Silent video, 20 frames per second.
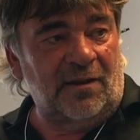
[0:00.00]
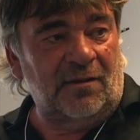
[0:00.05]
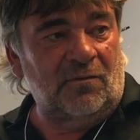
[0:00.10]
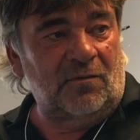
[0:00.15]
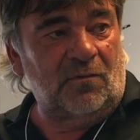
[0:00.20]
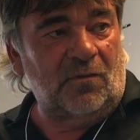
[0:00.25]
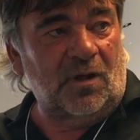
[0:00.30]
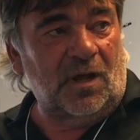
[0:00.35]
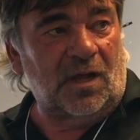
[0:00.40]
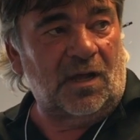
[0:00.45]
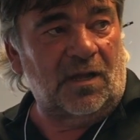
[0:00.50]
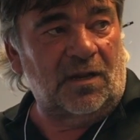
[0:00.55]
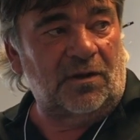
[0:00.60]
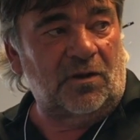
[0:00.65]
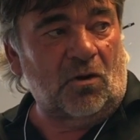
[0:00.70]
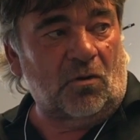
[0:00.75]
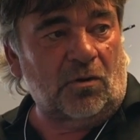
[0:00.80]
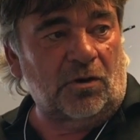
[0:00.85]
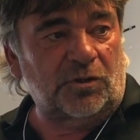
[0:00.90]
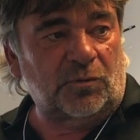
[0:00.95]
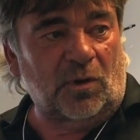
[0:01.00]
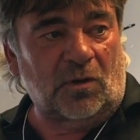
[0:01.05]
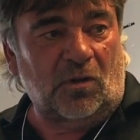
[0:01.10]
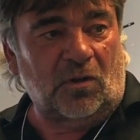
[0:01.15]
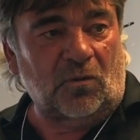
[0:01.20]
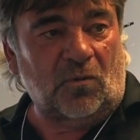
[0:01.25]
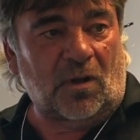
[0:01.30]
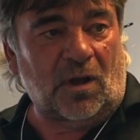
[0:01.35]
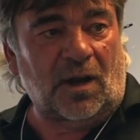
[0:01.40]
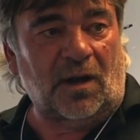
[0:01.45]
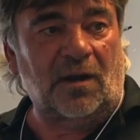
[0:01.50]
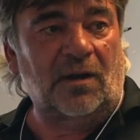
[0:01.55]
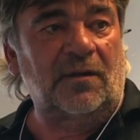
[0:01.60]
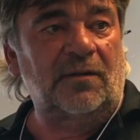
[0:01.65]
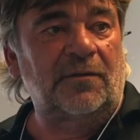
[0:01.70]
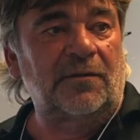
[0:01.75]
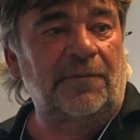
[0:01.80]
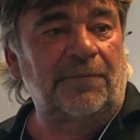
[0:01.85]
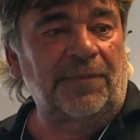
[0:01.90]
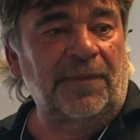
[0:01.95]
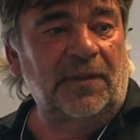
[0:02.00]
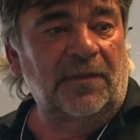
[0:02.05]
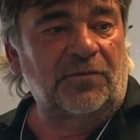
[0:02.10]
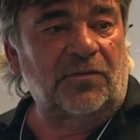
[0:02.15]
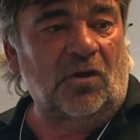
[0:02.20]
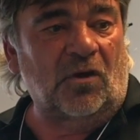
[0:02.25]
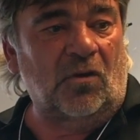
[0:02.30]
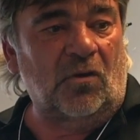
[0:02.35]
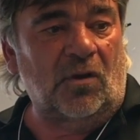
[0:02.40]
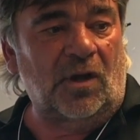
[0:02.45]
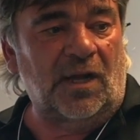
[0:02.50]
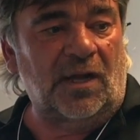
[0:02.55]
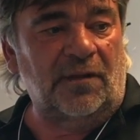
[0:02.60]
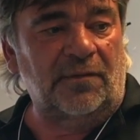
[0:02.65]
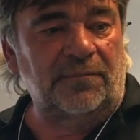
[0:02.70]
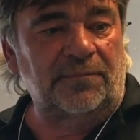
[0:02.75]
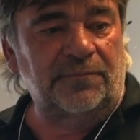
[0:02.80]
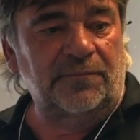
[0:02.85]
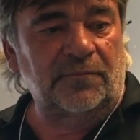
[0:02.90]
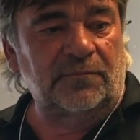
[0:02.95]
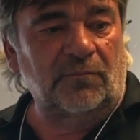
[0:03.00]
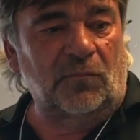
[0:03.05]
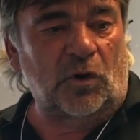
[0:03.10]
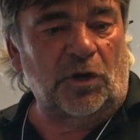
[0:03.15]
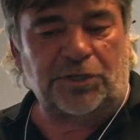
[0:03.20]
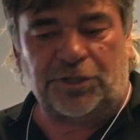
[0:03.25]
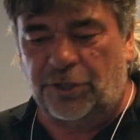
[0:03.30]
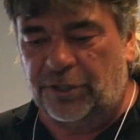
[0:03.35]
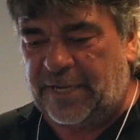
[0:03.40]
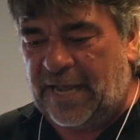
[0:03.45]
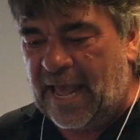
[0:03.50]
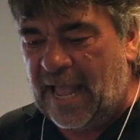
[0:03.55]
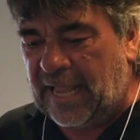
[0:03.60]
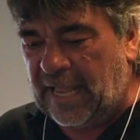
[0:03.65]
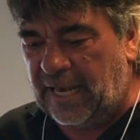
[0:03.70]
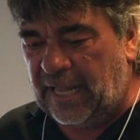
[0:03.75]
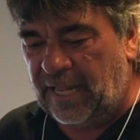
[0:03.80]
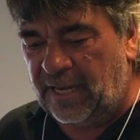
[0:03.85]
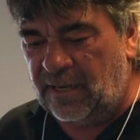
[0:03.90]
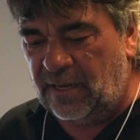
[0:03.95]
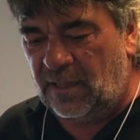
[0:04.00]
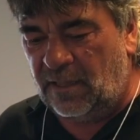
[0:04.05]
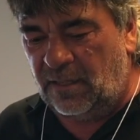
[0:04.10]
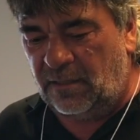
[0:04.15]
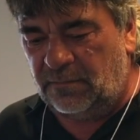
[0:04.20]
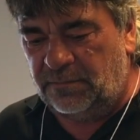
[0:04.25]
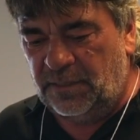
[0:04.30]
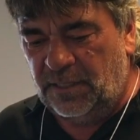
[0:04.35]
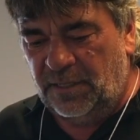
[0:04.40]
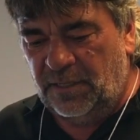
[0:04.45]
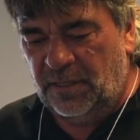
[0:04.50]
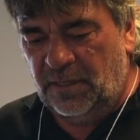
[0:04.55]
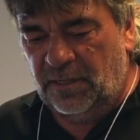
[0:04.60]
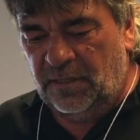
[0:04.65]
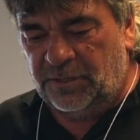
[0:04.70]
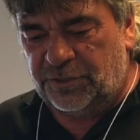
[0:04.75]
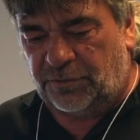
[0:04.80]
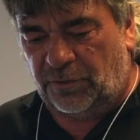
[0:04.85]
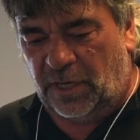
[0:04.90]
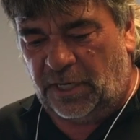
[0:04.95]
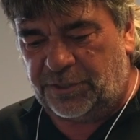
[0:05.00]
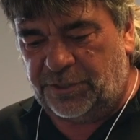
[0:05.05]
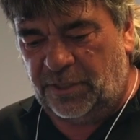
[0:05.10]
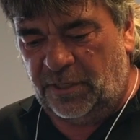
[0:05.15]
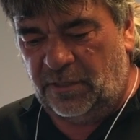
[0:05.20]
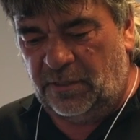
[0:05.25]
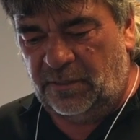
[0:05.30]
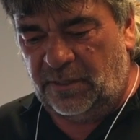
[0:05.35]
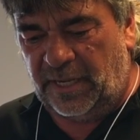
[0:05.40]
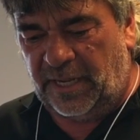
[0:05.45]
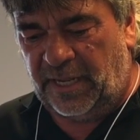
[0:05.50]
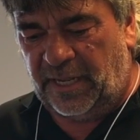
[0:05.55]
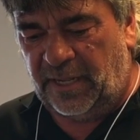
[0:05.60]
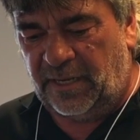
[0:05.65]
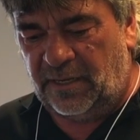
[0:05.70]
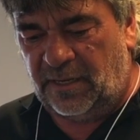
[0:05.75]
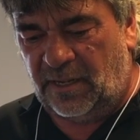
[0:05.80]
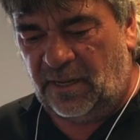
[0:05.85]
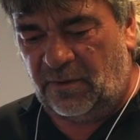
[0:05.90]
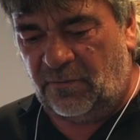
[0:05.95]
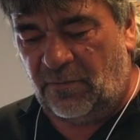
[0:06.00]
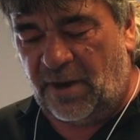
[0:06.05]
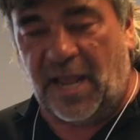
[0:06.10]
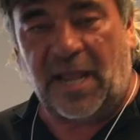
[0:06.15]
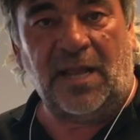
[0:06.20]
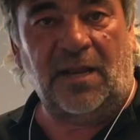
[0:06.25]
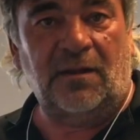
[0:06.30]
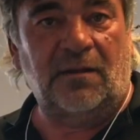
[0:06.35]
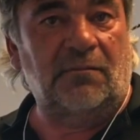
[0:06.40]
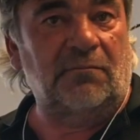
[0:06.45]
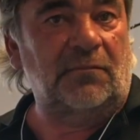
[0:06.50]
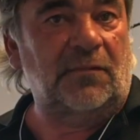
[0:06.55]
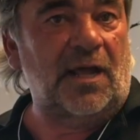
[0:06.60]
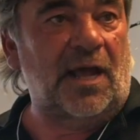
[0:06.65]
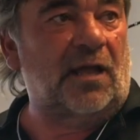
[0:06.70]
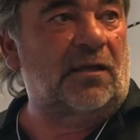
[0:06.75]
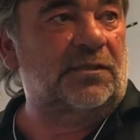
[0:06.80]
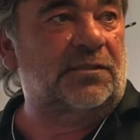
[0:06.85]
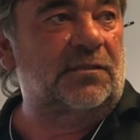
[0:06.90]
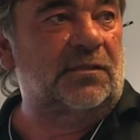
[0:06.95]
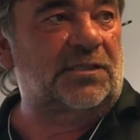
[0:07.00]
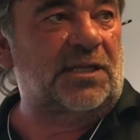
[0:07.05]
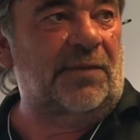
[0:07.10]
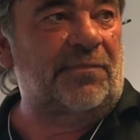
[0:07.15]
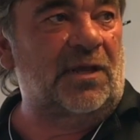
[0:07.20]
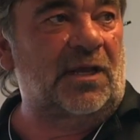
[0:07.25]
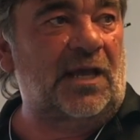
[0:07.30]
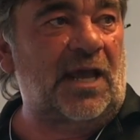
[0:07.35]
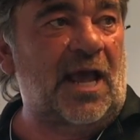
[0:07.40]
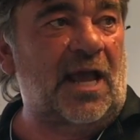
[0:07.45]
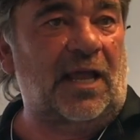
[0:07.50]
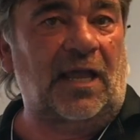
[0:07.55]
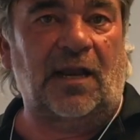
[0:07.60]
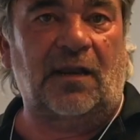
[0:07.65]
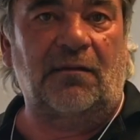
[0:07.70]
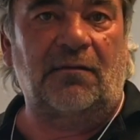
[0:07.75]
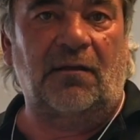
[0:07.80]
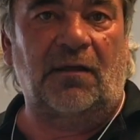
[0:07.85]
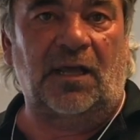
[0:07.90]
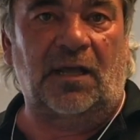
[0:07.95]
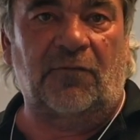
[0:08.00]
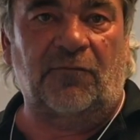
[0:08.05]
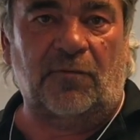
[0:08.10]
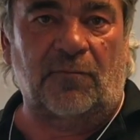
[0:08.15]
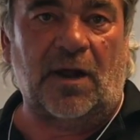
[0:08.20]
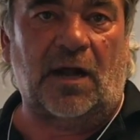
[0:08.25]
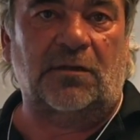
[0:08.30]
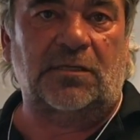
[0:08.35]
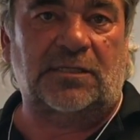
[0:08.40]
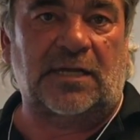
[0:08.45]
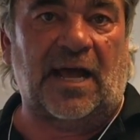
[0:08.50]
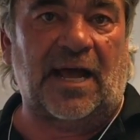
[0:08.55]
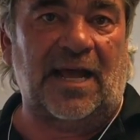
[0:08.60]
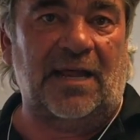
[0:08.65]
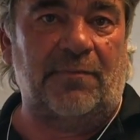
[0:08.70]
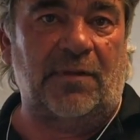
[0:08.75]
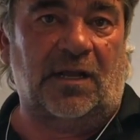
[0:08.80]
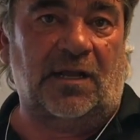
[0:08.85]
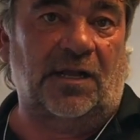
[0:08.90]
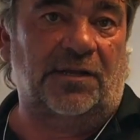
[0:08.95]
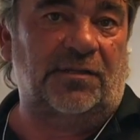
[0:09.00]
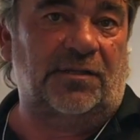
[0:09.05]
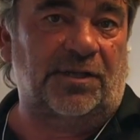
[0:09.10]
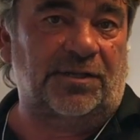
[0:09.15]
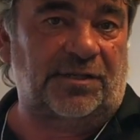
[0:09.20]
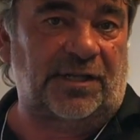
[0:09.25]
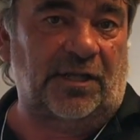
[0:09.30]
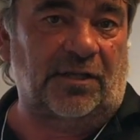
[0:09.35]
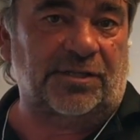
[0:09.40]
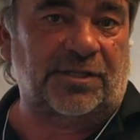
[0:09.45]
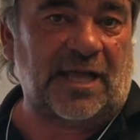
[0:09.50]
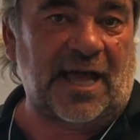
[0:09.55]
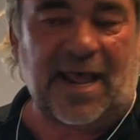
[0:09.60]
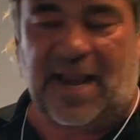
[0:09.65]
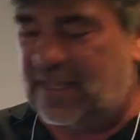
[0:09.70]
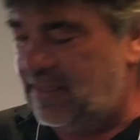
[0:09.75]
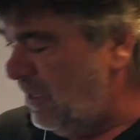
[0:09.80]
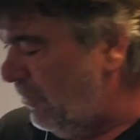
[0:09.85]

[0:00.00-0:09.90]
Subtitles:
and doors will hold water. So moisture can't get into the structure, and rain and something can't get in from outside because of the steel siding